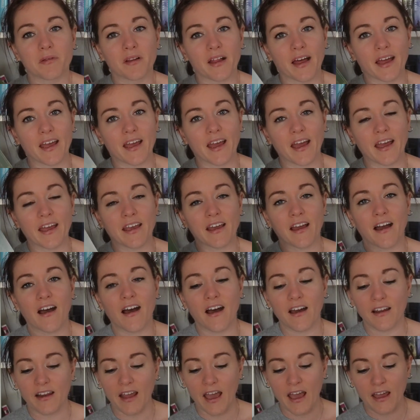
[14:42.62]
play a
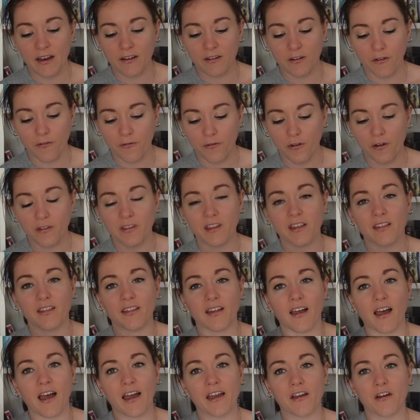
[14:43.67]
card, and for this
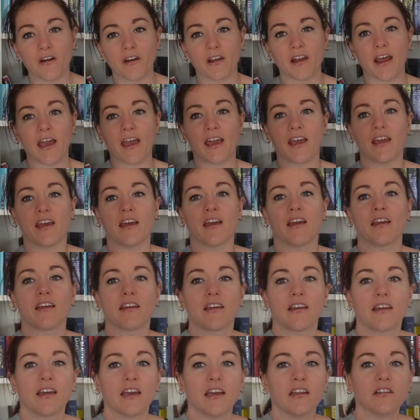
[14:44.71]
I got a
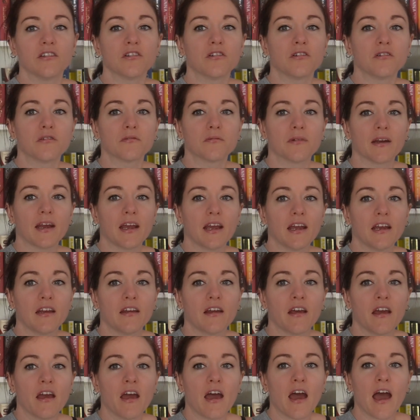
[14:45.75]
Kindle read,
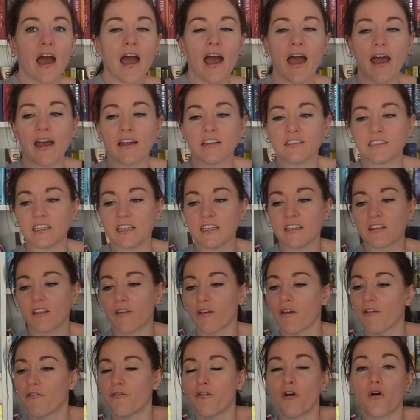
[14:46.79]
and it's
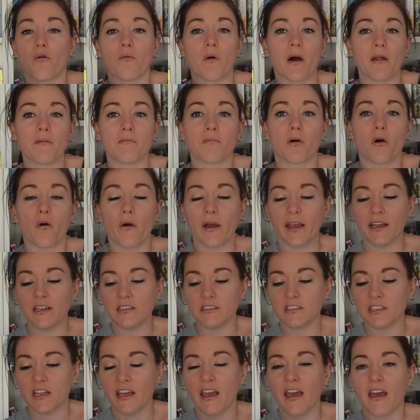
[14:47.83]
for 1
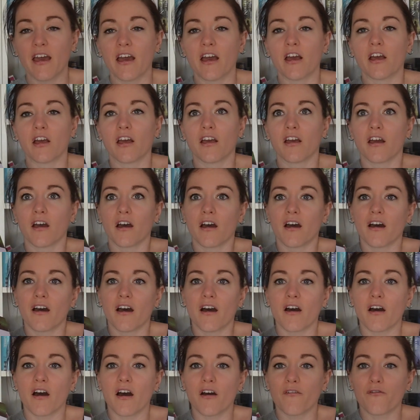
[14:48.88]
point.
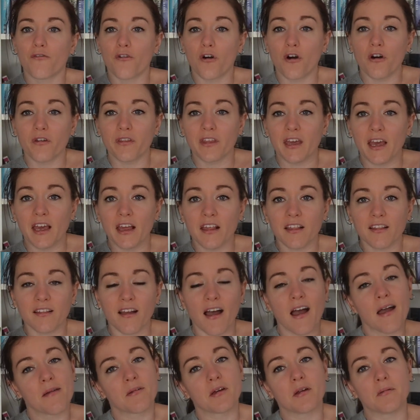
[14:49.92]
For this,
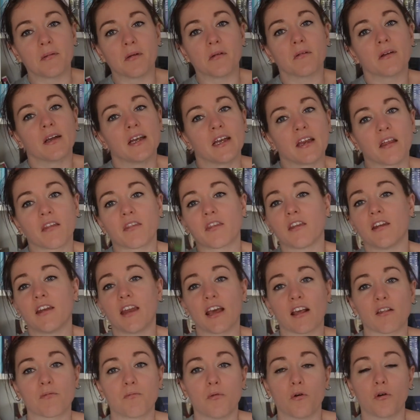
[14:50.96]
I'm going to be reading the
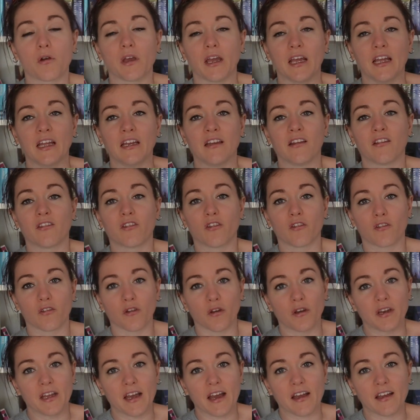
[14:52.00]
next book in the
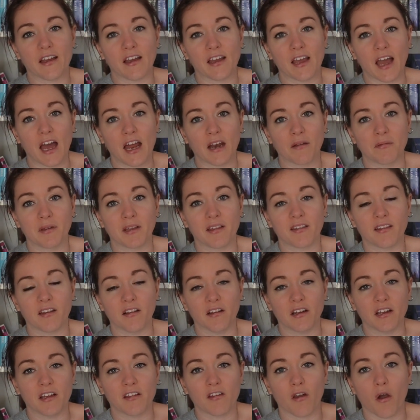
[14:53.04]
Zodiac Academy
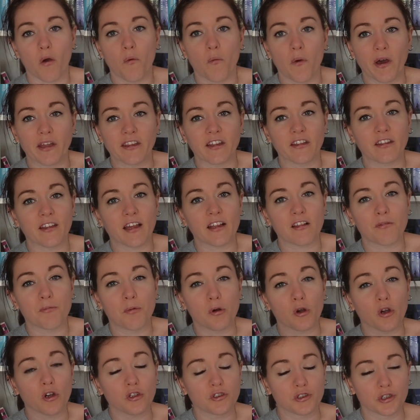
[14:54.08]
series. Whether that's
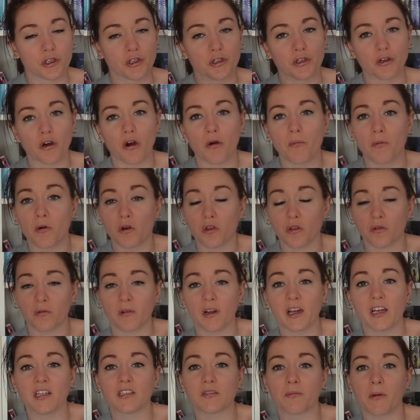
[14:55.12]
book 2 or book
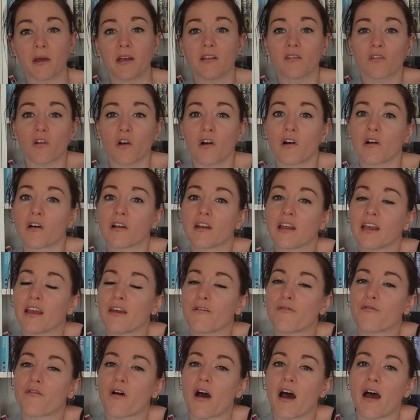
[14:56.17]
3 depends on
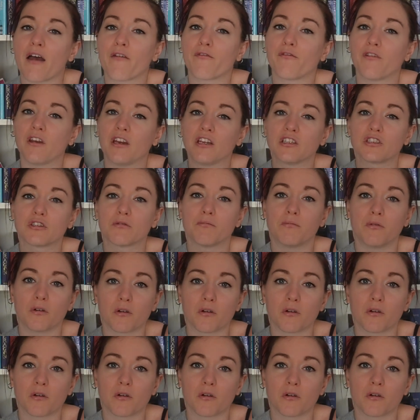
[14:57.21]
if I finish